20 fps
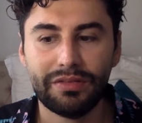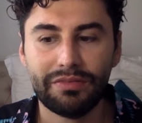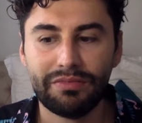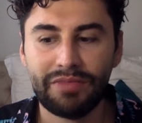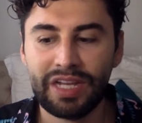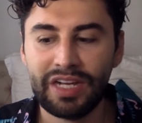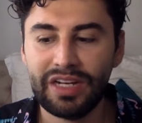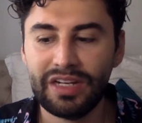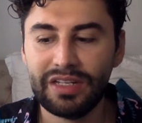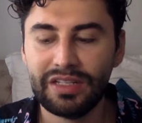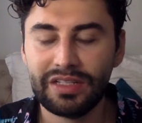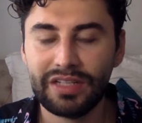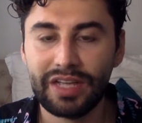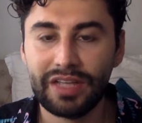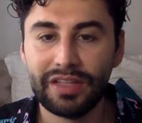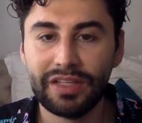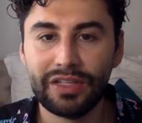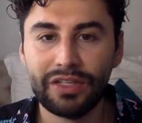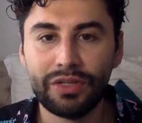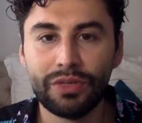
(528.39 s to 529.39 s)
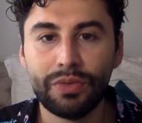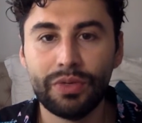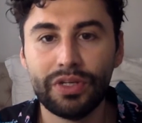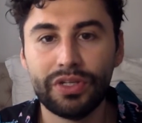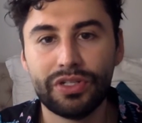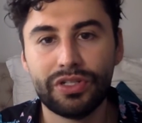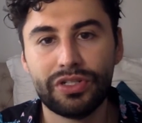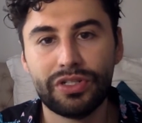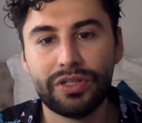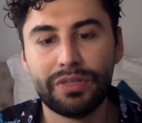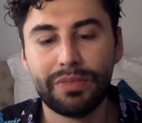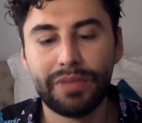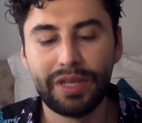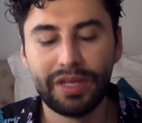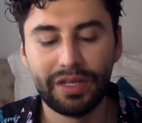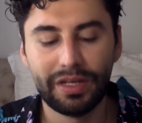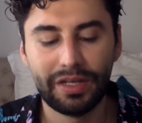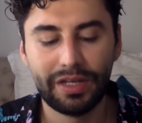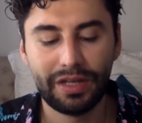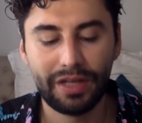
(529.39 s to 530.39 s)
any design that you wish to
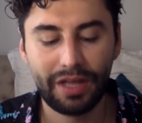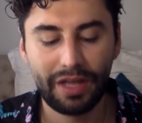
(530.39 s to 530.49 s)
make.